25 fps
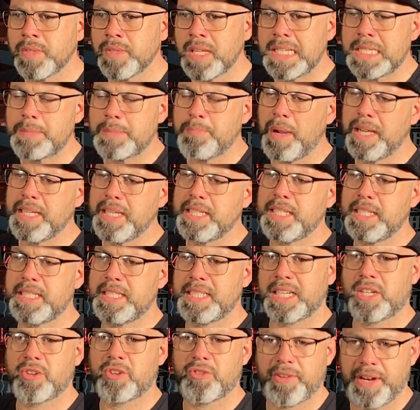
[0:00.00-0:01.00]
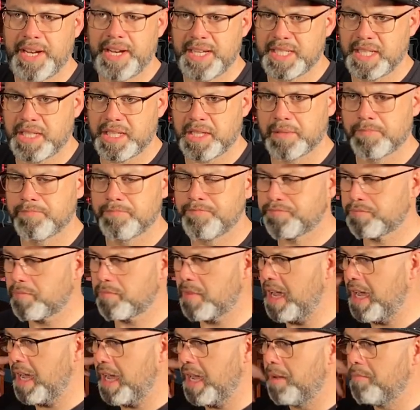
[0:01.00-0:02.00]
Spice isn't crazy,
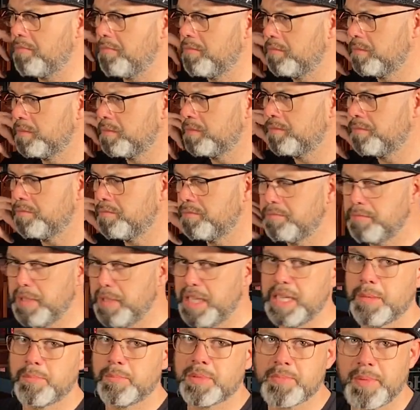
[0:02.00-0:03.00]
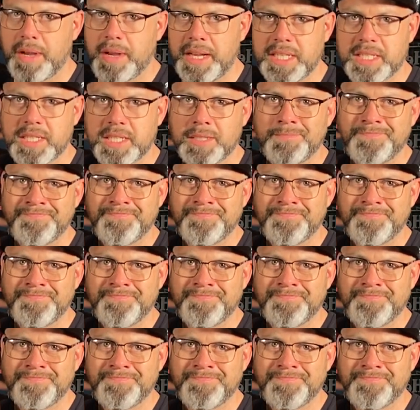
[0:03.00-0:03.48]
medium spice.